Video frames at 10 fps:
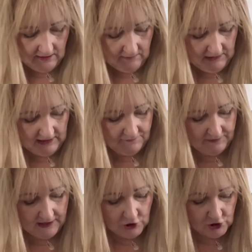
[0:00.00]
And it's
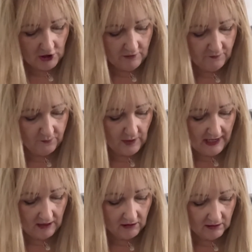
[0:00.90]
finished off
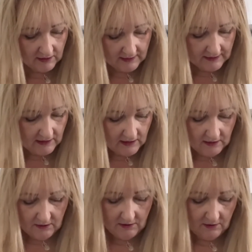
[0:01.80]
well.
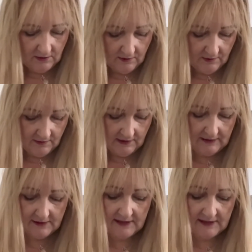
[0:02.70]
It